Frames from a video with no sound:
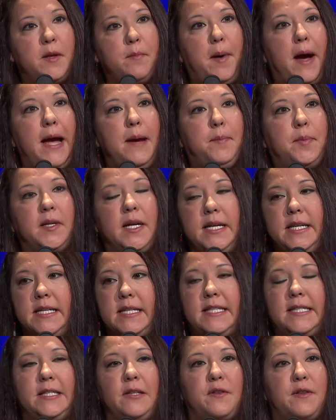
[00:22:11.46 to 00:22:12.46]
the pipeline is
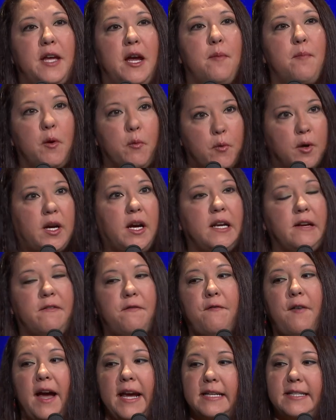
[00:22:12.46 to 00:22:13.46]
still there, but we're going to
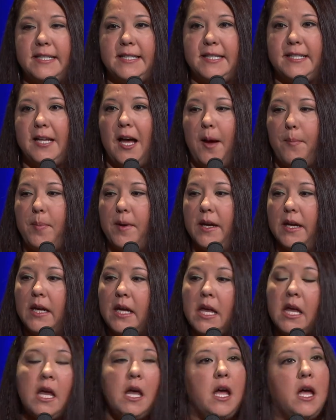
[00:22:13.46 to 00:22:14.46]
fight to stop it
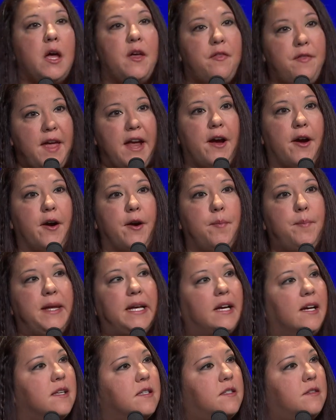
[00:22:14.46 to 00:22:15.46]
there
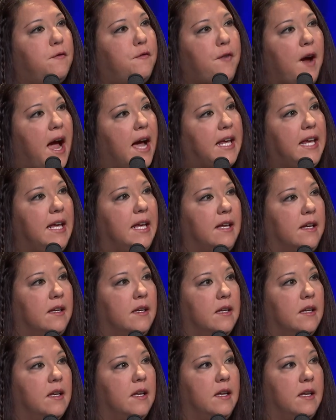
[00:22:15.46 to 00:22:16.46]
because fracking
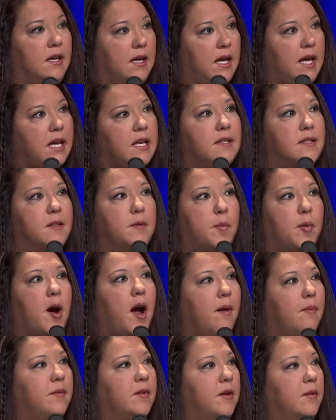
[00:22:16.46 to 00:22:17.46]
is a
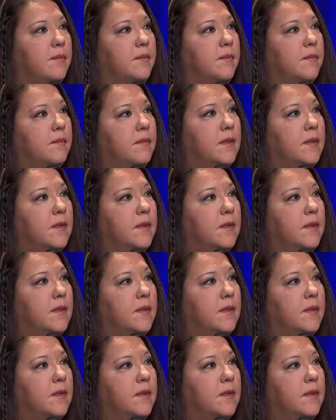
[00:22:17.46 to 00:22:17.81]
problem